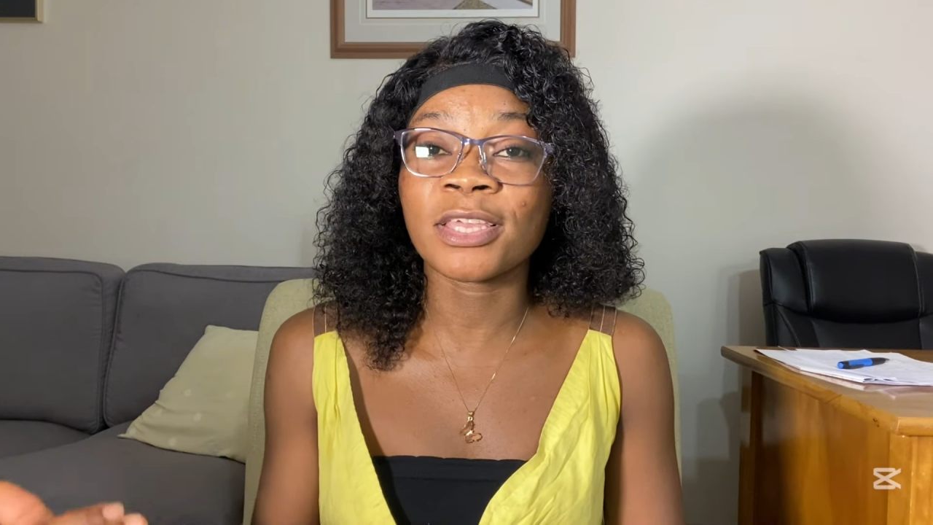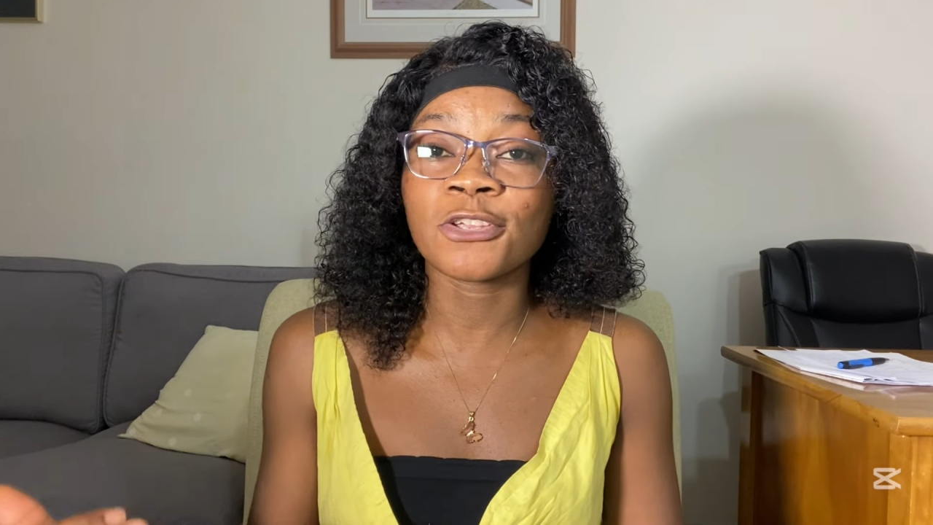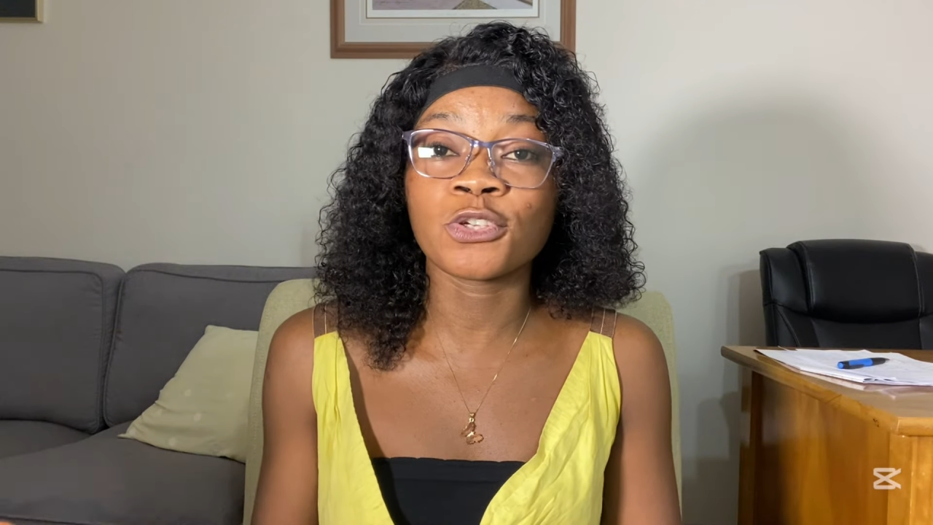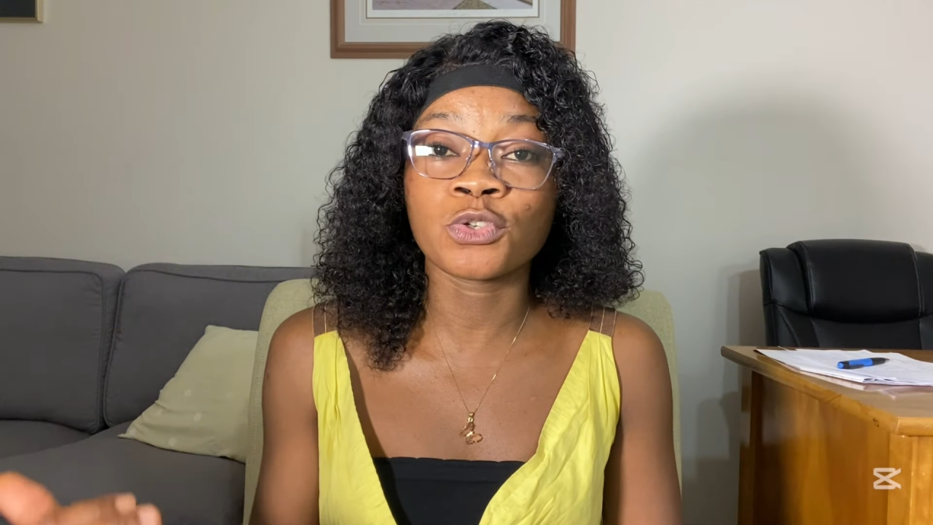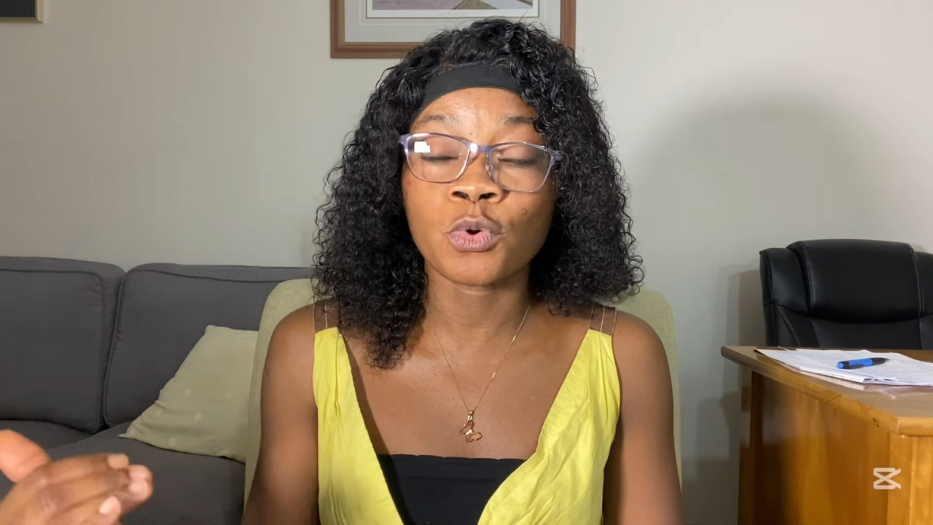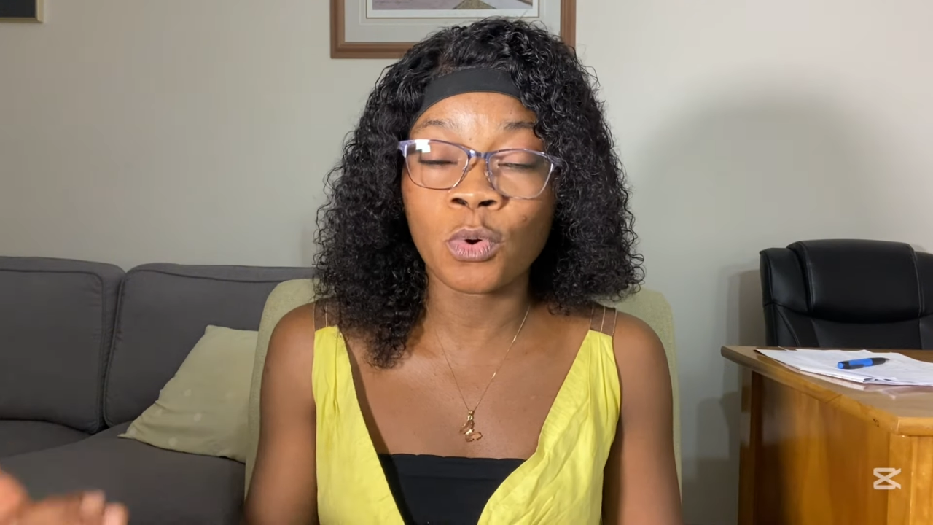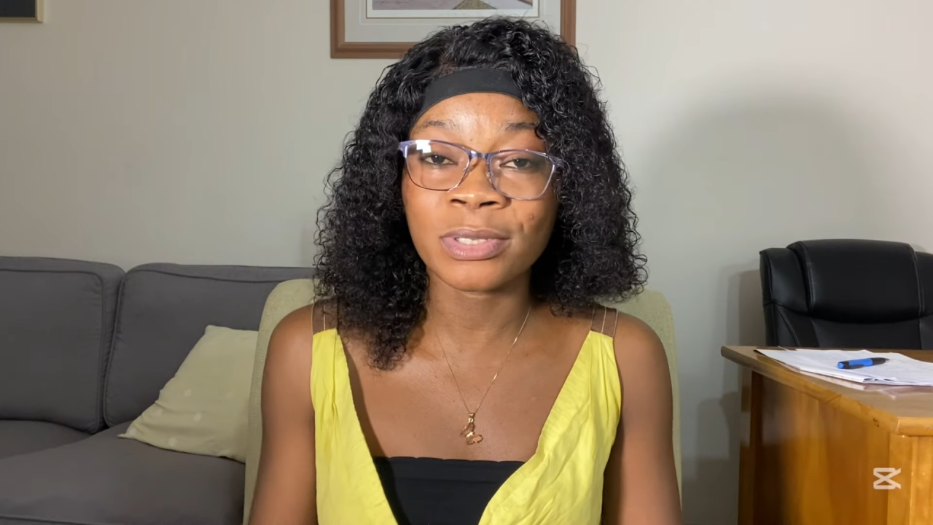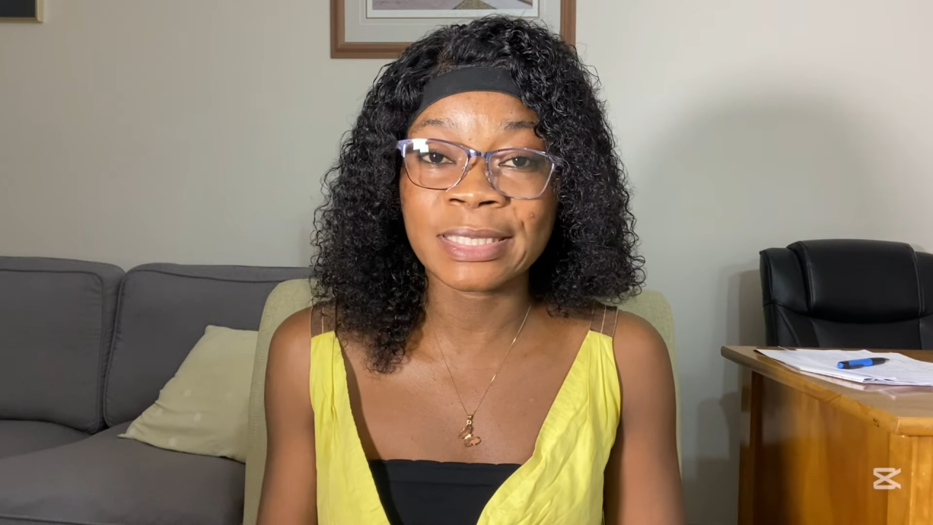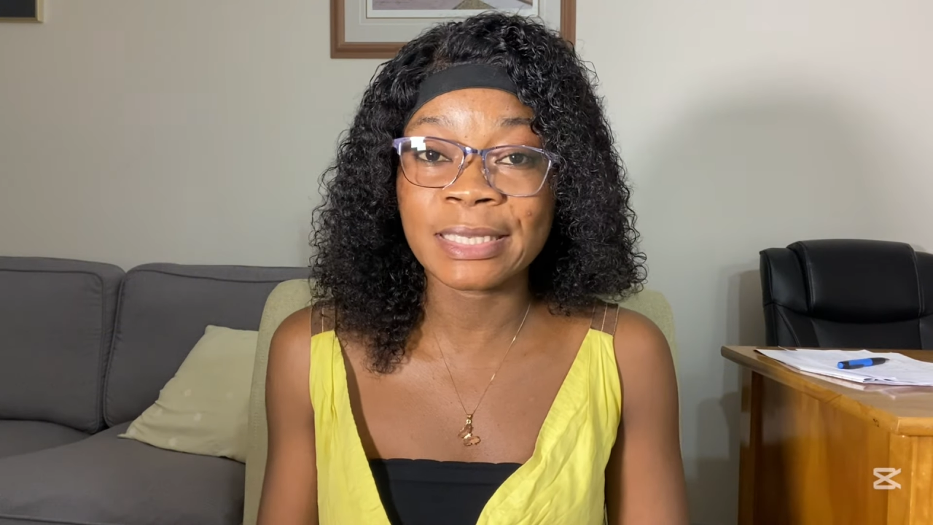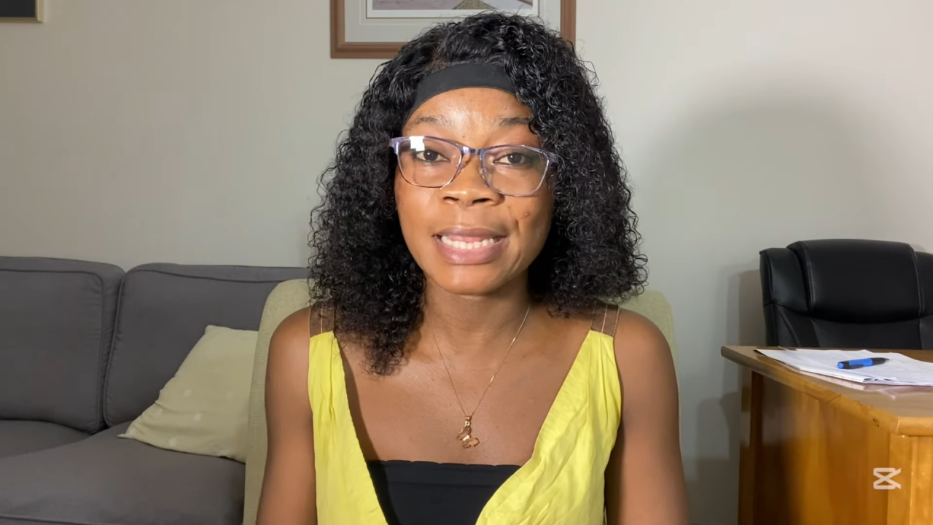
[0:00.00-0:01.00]
thing you should
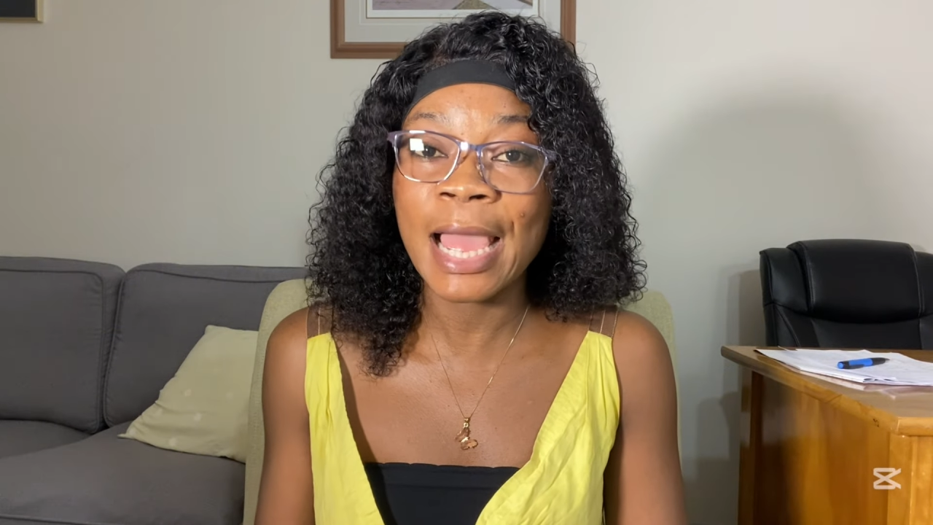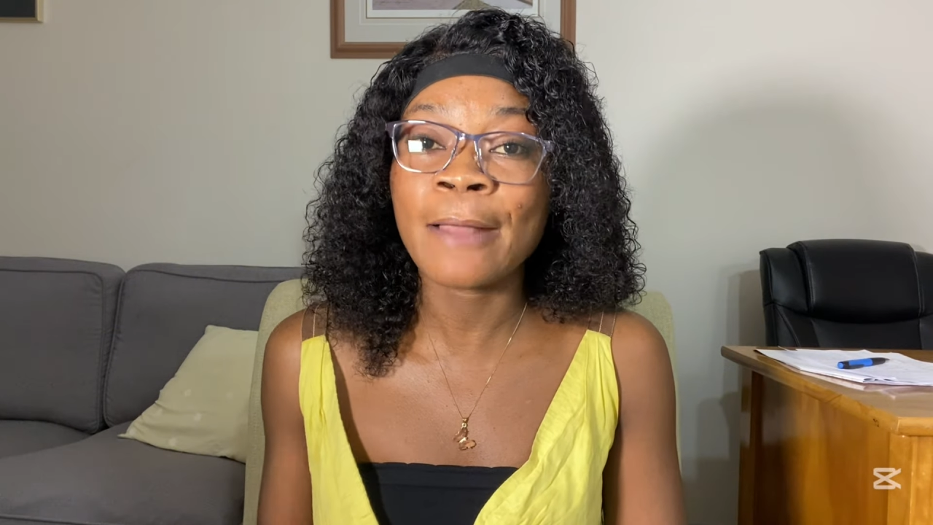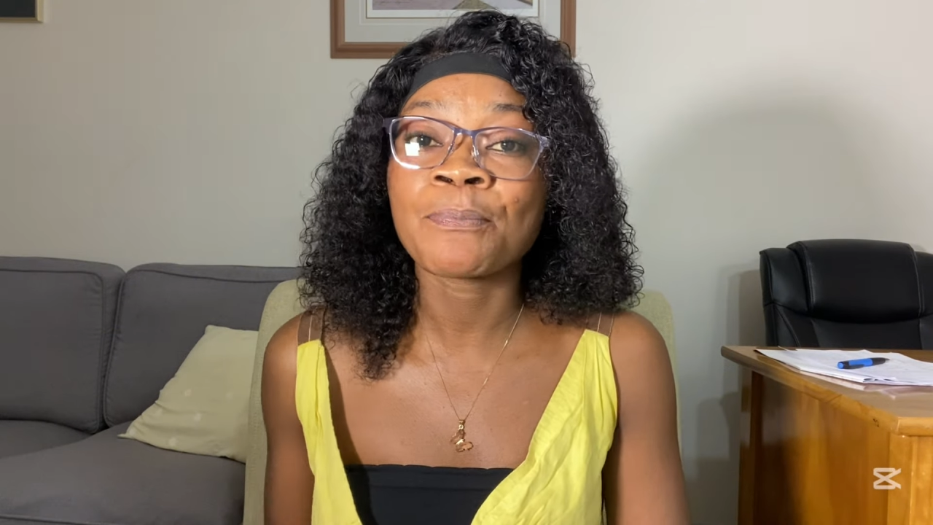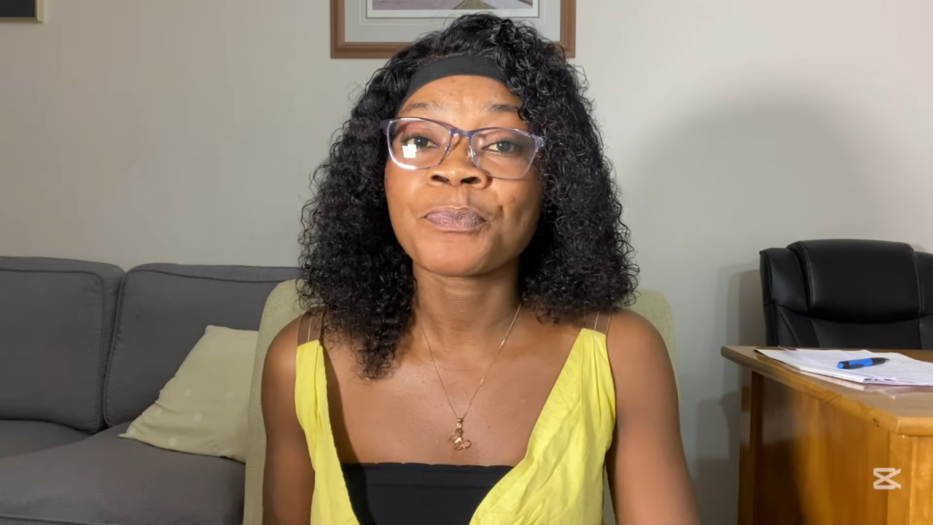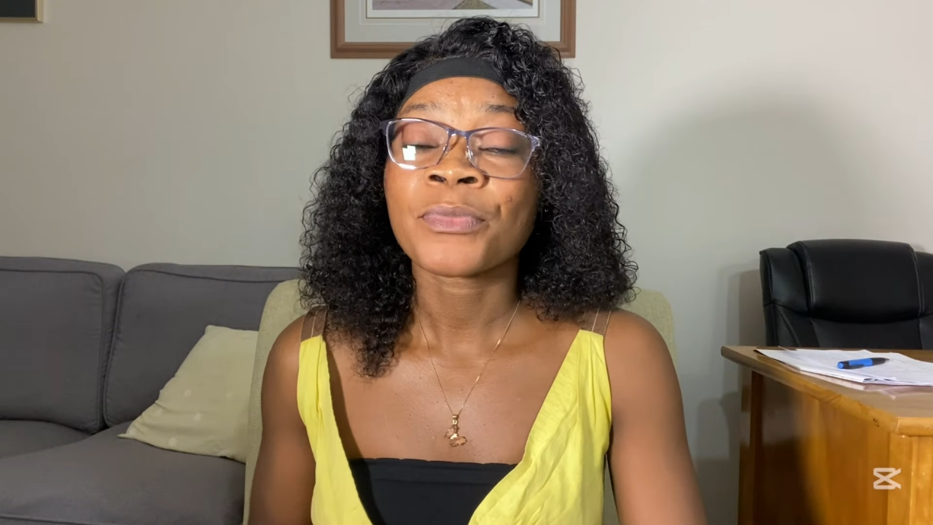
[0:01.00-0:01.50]
consider.